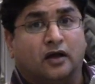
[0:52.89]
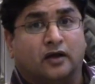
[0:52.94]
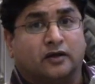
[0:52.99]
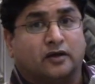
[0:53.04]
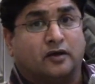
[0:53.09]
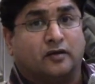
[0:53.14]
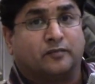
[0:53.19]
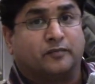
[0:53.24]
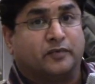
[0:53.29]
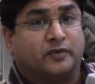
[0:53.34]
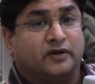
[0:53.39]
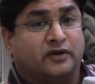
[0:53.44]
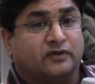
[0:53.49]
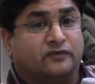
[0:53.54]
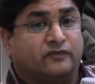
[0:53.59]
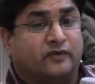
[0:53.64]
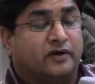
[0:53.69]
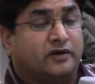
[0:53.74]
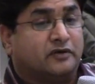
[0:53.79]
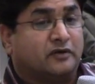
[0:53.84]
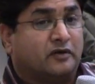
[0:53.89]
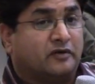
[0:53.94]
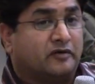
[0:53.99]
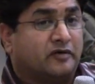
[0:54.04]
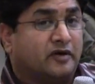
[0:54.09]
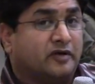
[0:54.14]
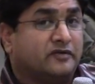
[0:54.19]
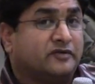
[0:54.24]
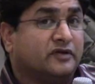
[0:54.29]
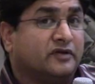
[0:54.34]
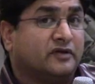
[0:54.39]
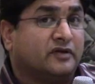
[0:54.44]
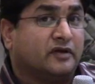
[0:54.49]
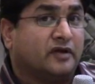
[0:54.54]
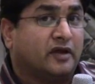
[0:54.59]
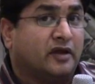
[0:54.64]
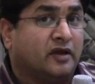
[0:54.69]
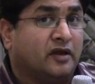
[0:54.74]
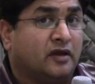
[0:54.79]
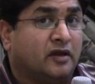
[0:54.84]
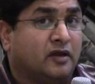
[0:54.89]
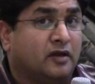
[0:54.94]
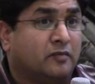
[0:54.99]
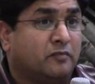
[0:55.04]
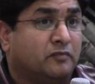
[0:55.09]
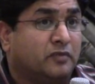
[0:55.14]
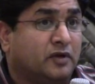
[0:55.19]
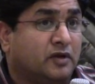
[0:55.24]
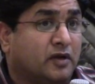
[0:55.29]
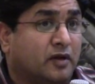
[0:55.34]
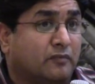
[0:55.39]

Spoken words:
companies went on raising A, B,